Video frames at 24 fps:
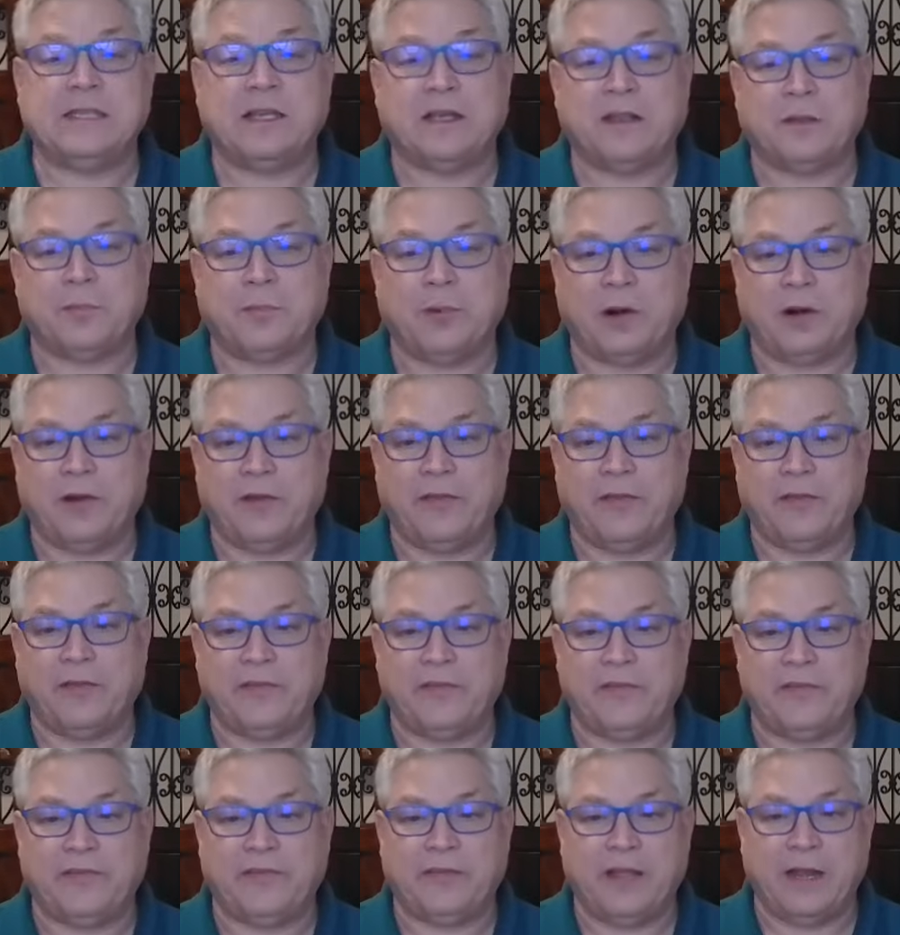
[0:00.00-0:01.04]
the other part of
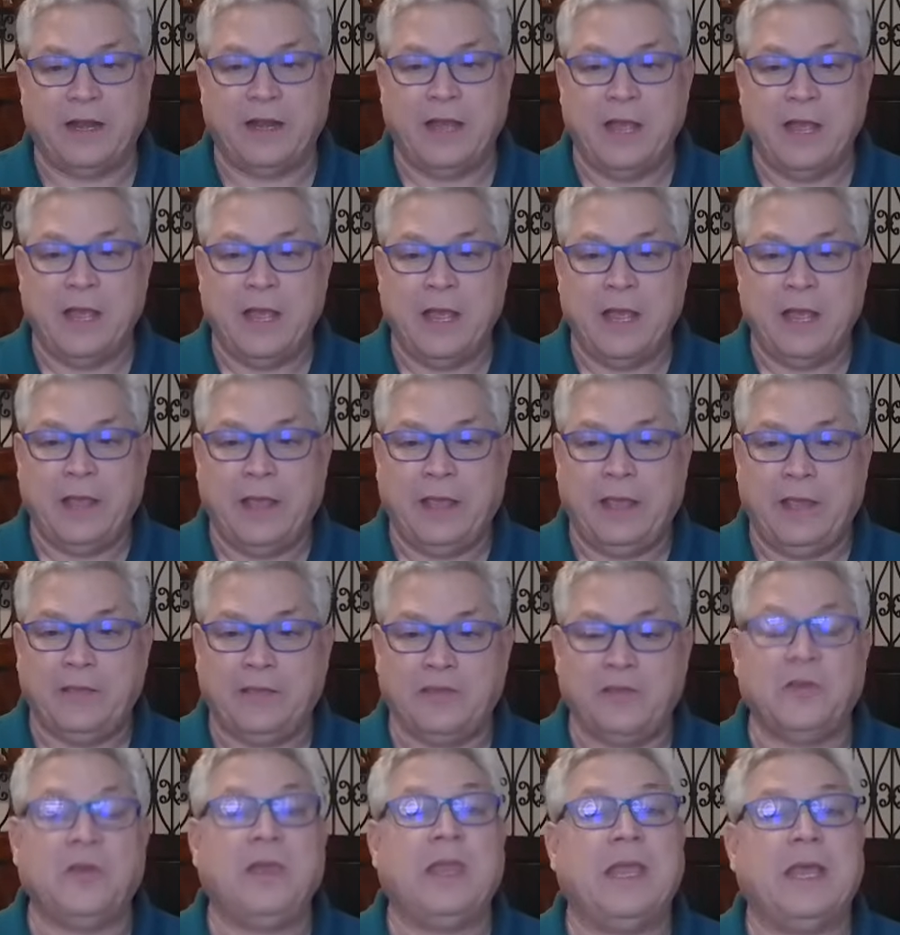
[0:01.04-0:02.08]
this is that
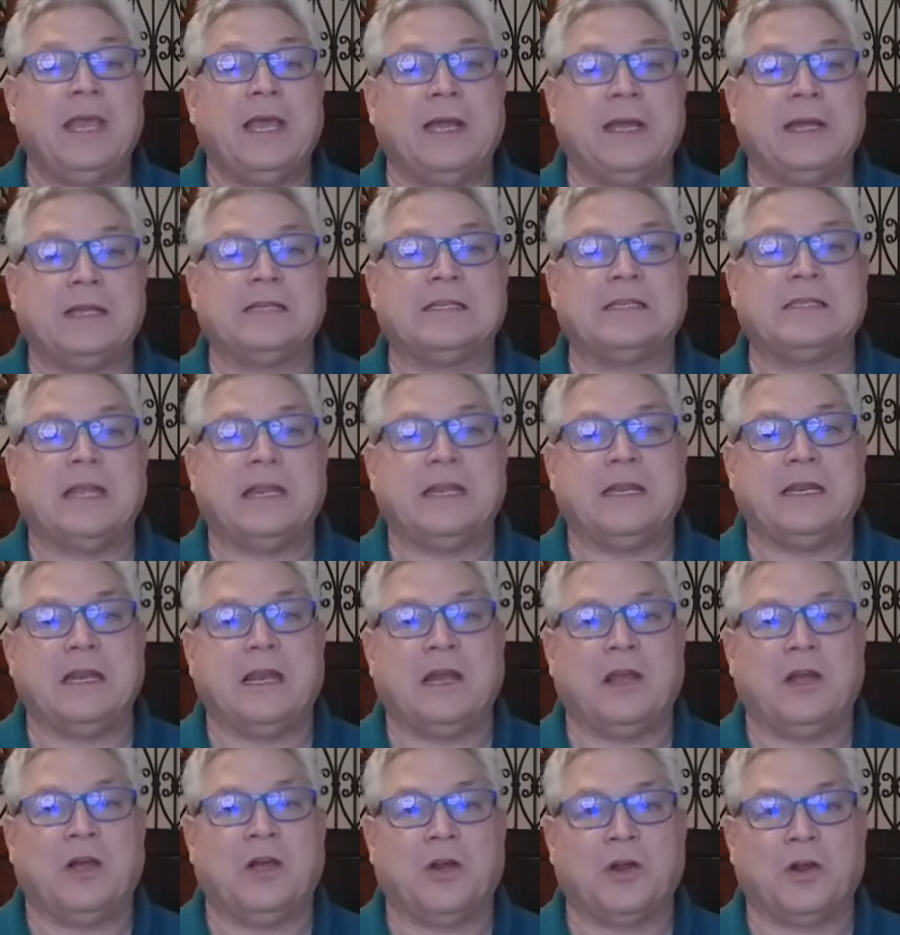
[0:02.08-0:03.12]
he's looking at
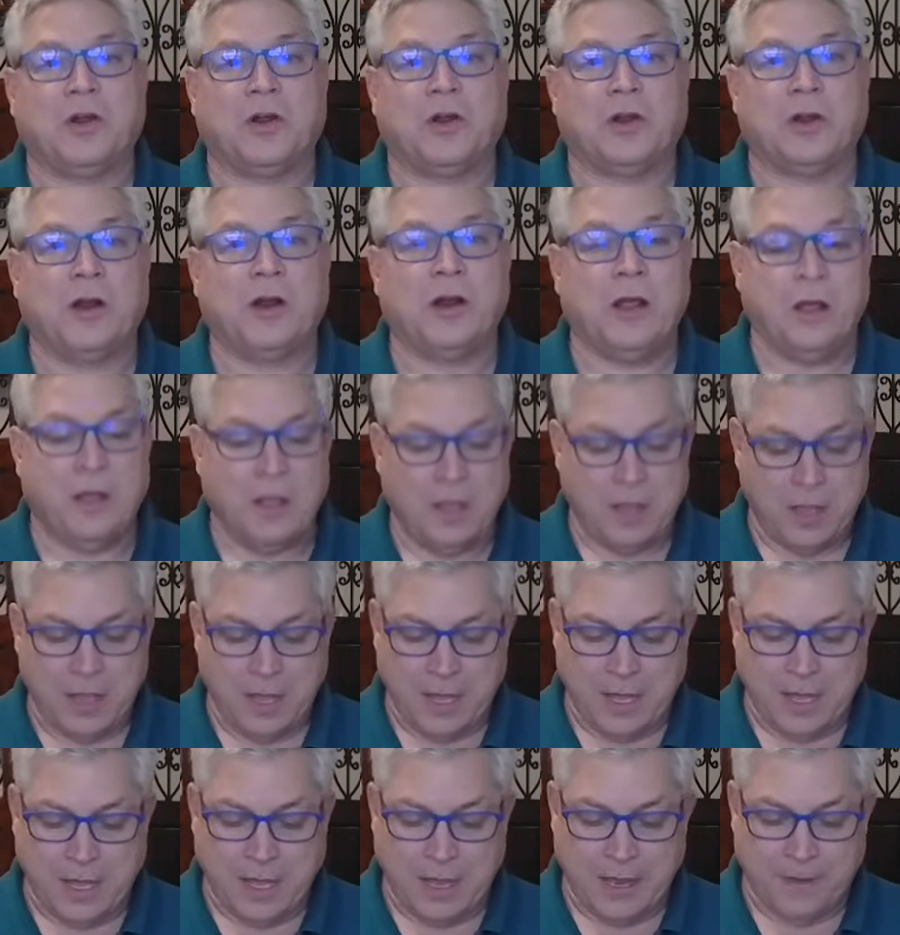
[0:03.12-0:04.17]
extending her
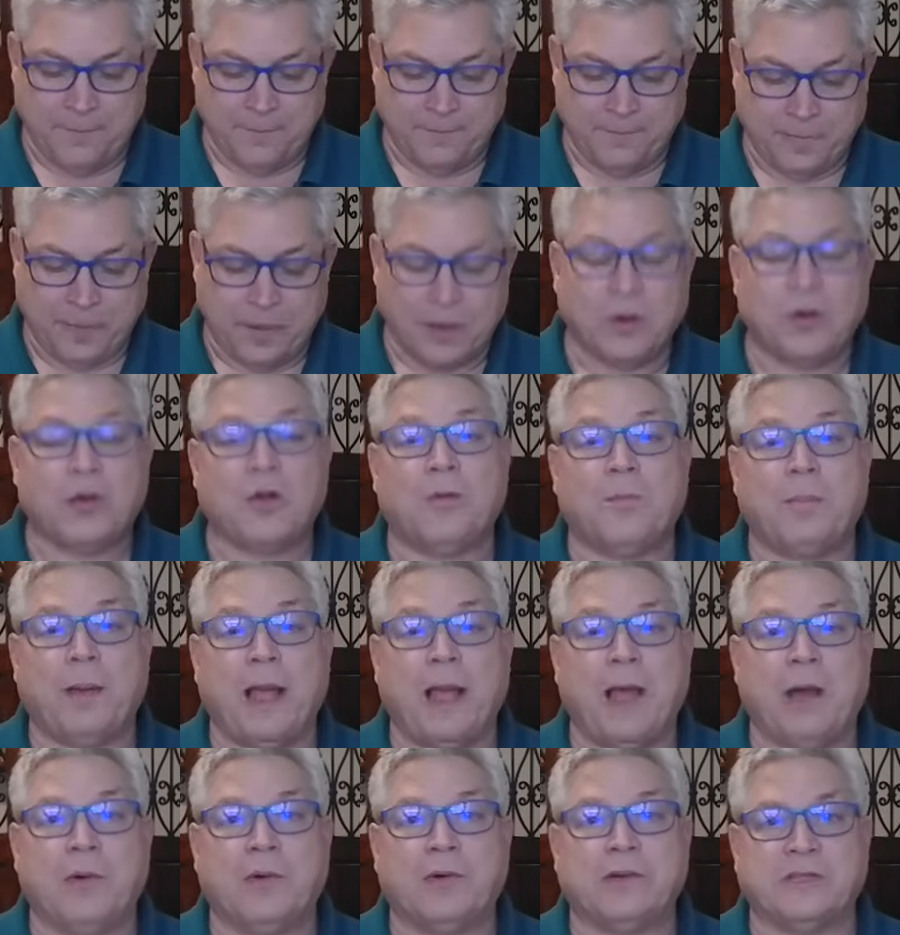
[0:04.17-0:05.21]
um, her
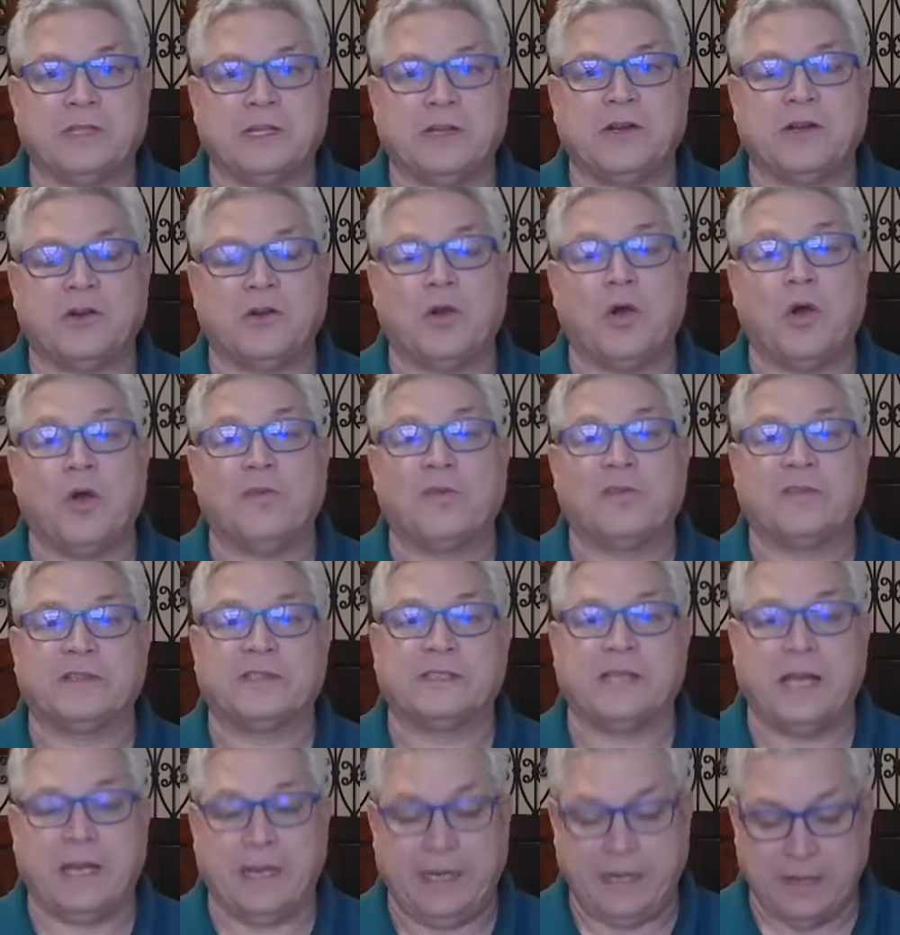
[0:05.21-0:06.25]
powers and her
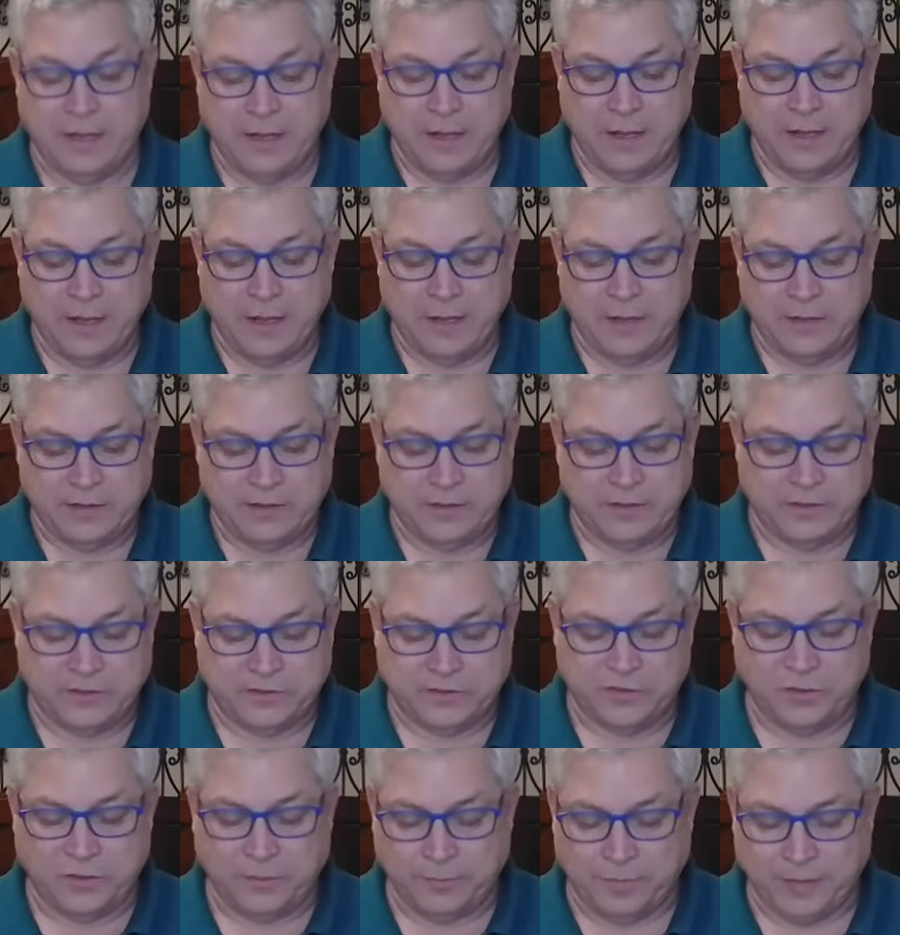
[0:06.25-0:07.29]
oversight to the
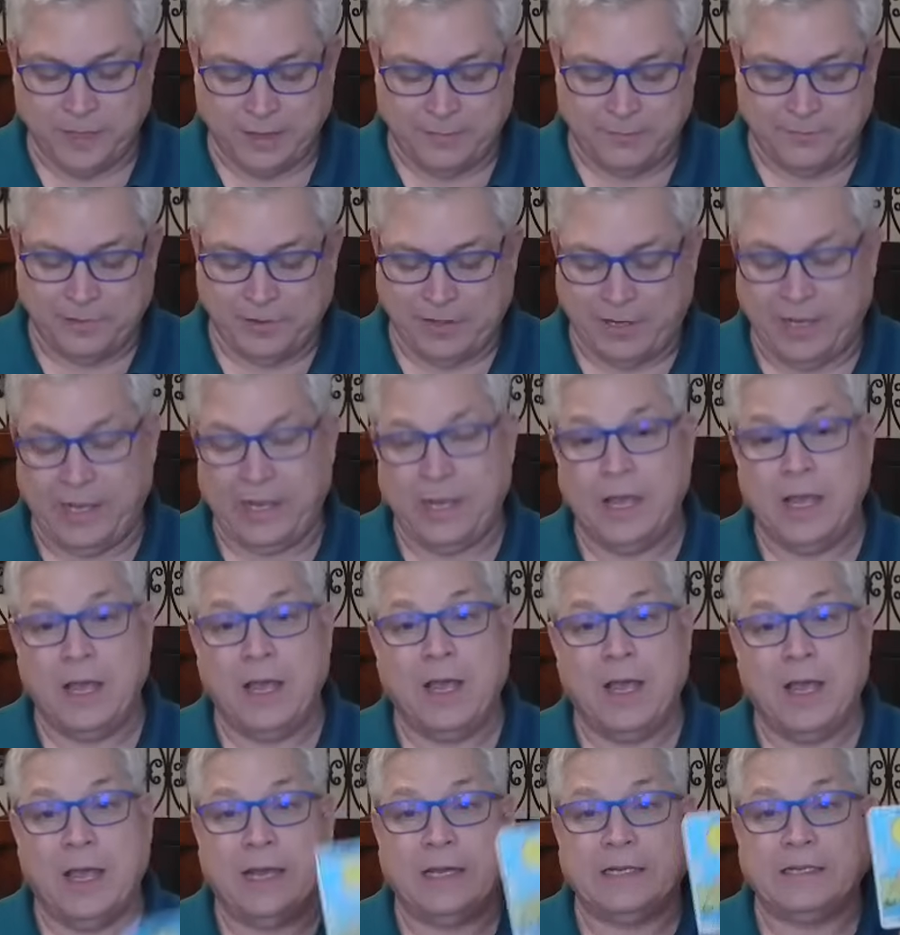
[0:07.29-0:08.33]
Trump company
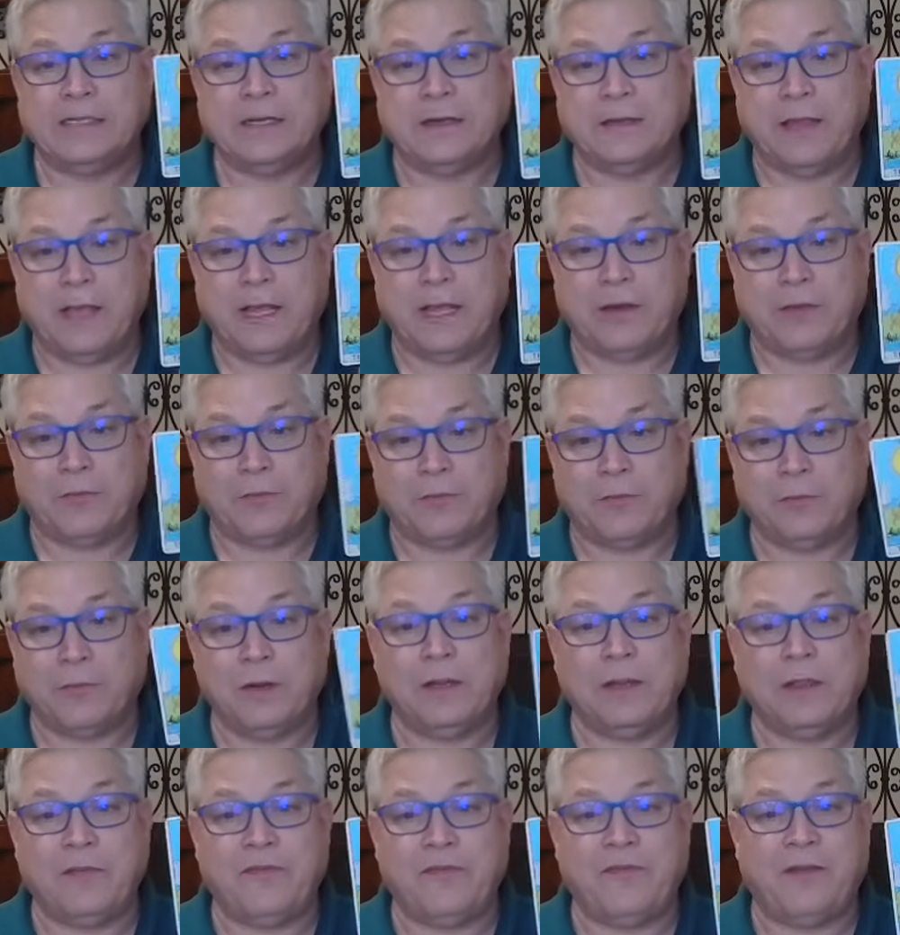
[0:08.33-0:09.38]
until they can
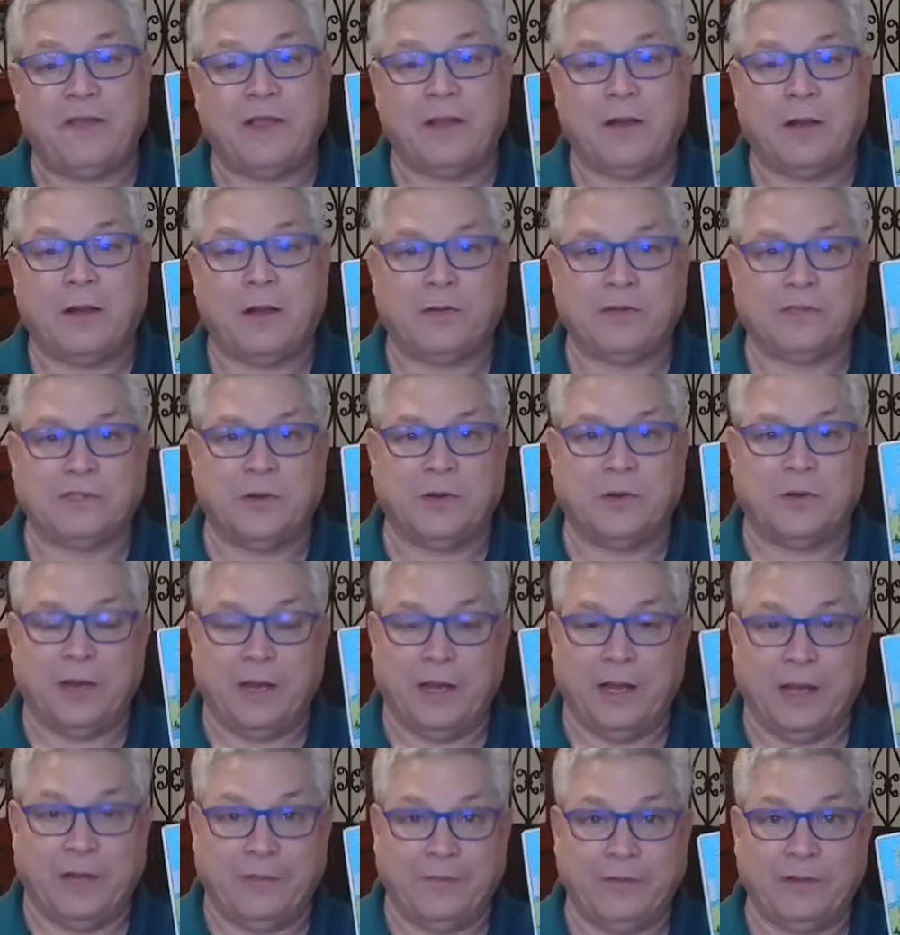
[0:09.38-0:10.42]
really figure out what's
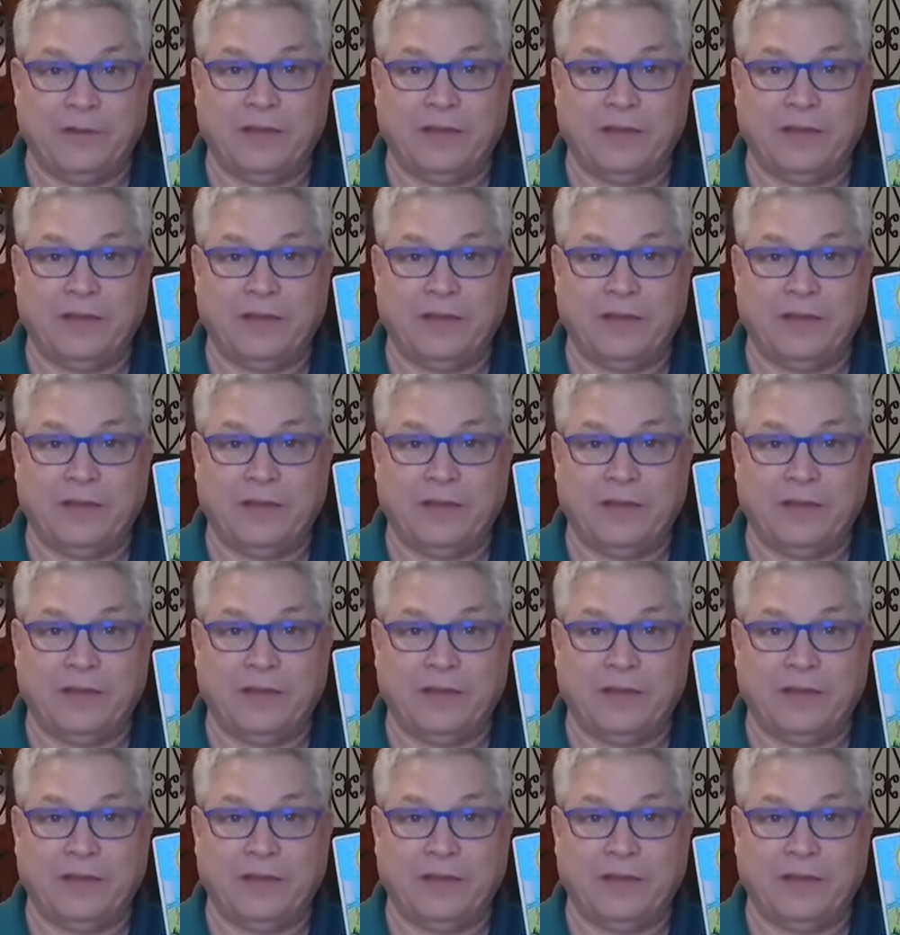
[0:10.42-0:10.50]
going on.